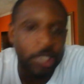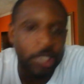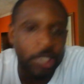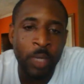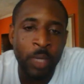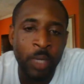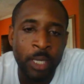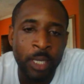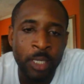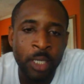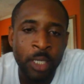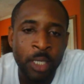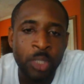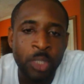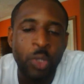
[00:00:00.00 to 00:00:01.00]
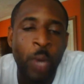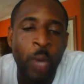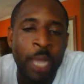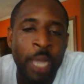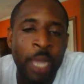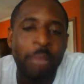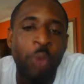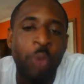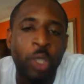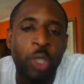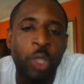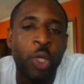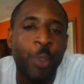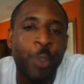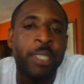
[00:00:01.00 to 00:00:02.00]
Okay. So I am not
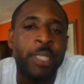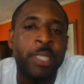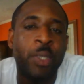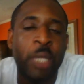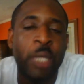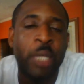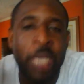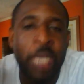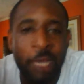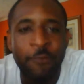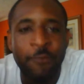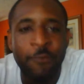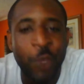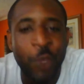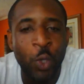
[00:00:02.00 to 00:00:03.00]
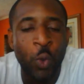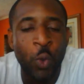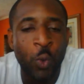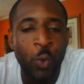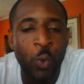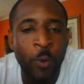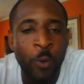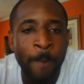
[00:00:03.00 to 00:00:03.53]
going to give you